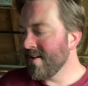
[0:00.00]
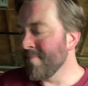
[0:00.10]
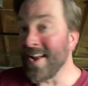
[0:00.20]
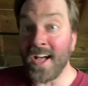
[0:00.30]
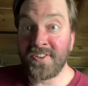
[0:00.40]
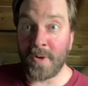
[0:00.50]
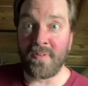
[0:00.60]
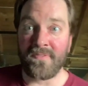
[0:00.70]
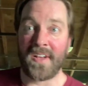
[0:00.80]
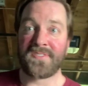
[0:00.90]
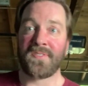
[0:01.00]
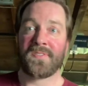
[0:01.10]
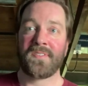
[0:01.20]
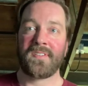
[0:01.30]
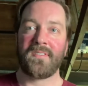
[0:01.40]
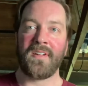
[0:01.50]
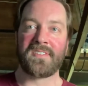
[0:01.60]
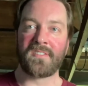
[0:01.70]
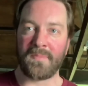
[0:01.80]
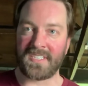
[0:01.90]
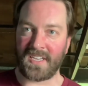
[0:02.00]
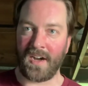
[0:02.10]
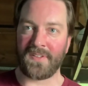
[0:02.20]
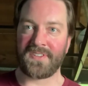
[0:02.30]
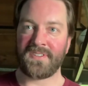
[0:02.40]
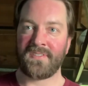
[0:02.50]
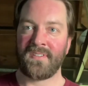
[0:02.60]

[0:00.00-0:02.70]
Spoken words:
I'm an adjunct professor at Simmons College,